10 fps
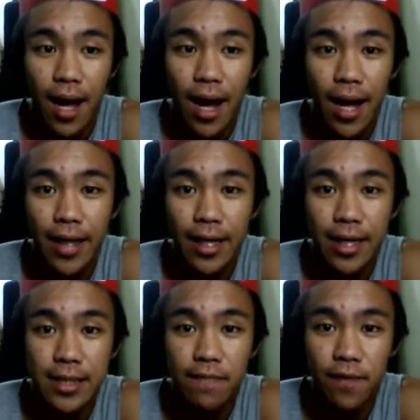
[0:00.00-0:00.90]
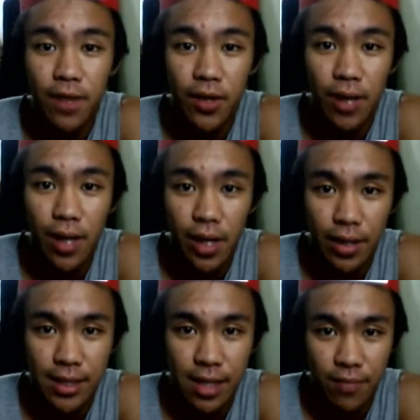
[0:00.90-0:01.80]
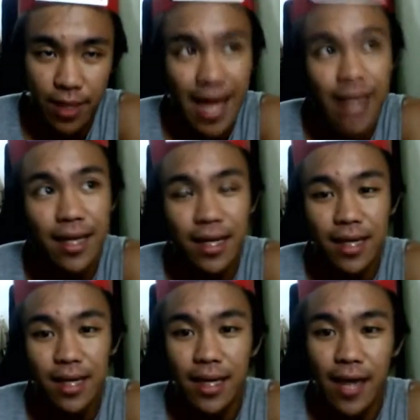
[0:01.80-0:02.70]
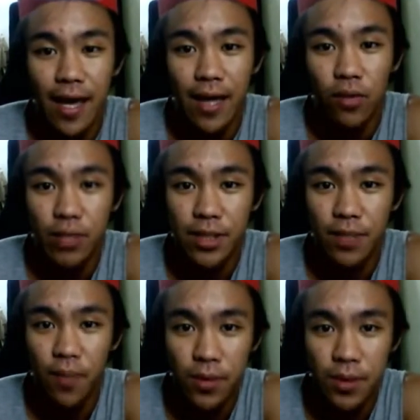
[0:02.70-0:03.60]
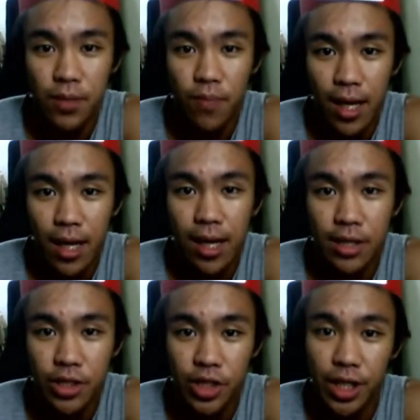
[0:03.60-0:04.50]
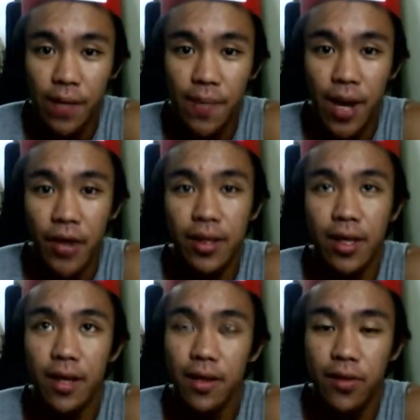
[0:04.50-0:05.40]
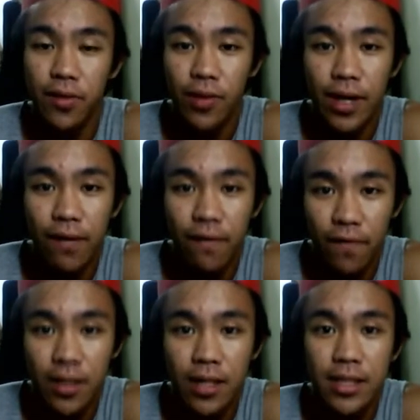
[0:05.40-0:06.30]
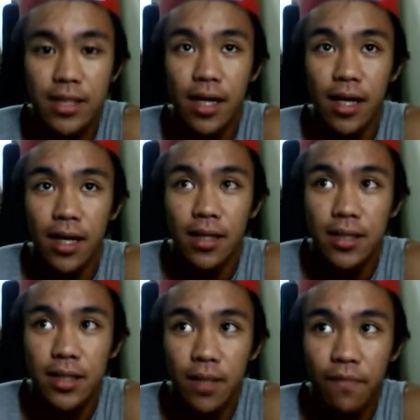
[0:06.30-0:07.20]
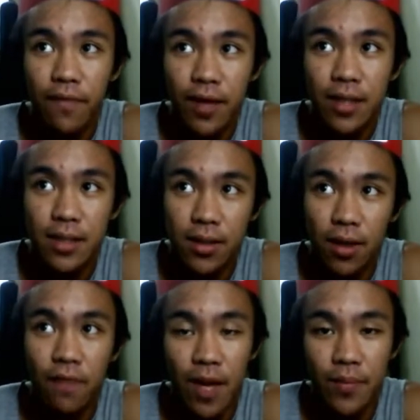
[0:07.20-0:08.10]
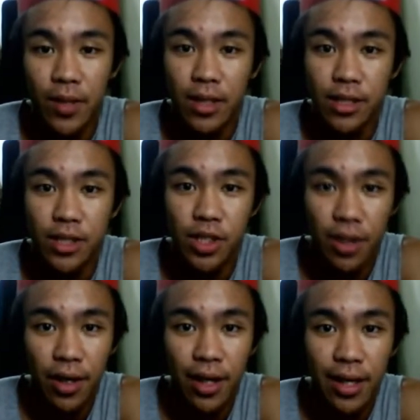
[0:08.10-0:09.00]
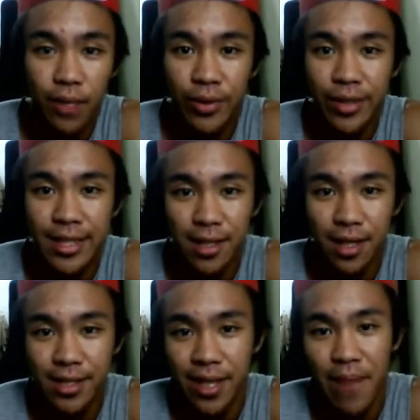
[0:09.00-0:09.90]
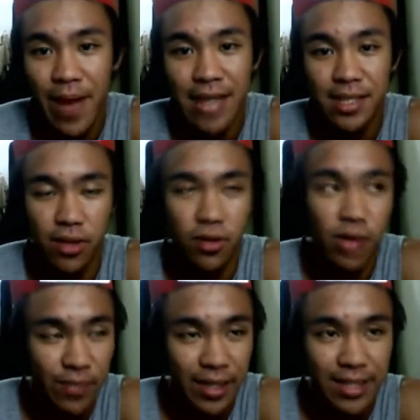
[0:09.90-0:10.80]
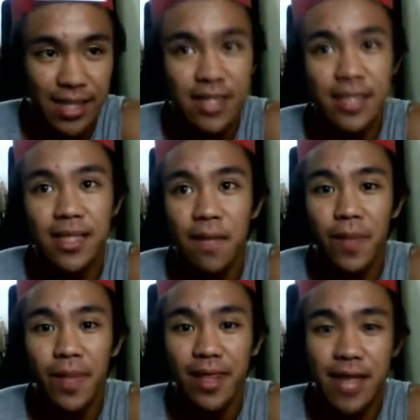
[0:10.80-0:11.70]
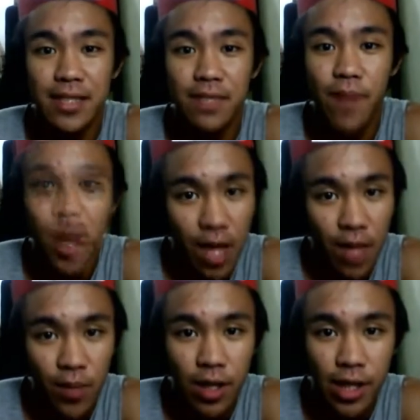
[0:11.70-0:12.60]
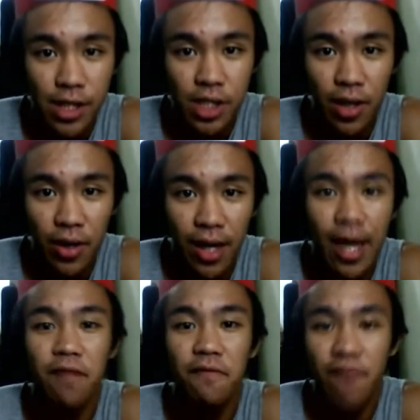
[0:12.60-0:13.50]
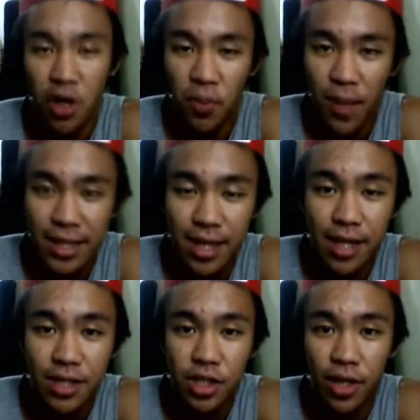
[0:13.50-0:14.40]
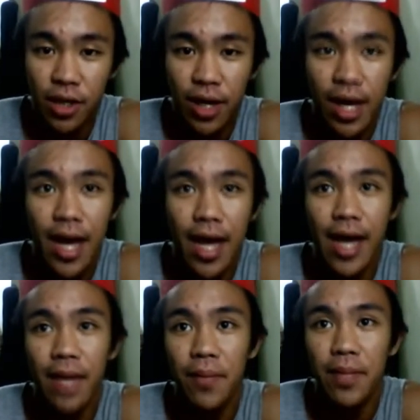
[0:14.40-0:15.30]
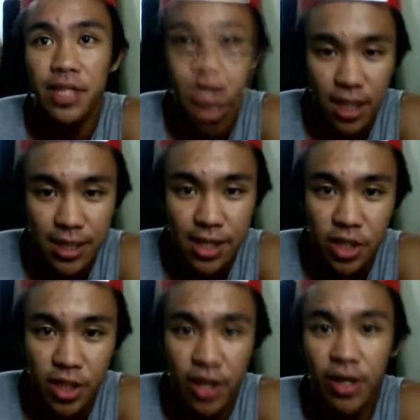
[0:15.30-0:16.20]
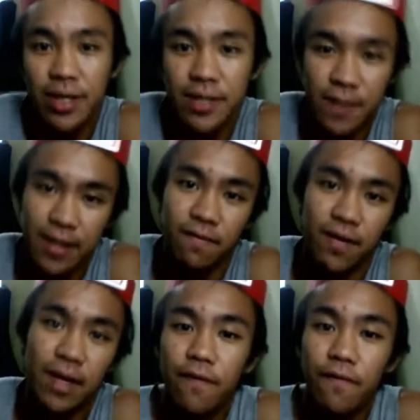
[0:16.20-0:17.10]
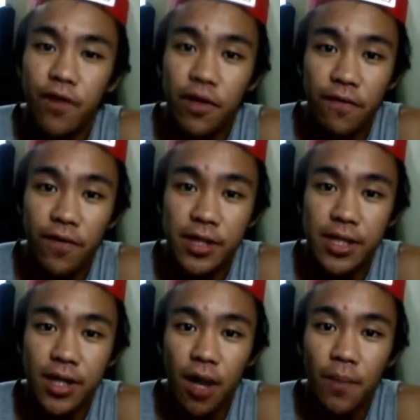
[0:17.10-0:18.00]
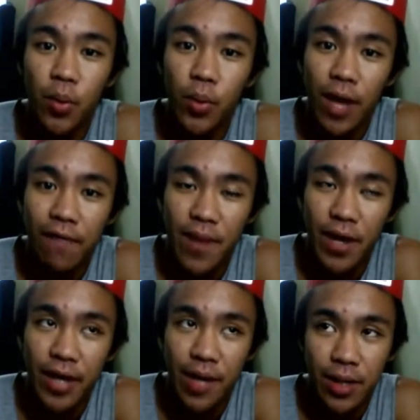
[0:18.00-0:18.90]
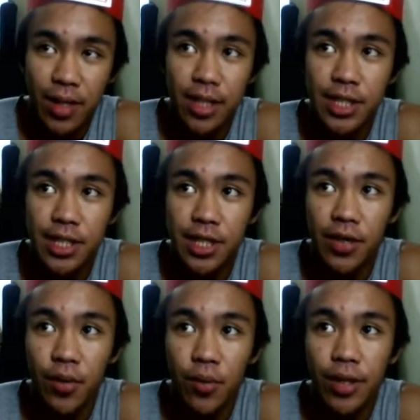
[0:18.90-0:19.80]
Hi, it's video diary time again, and we're supposed to make an entry about the 3 different subfields of chemical engineering that we discussed in the past 3 meetings. That's biochemical engineering, environmental engineering, and materials engineering, respectively. For the first topic, we have biochemical engineering.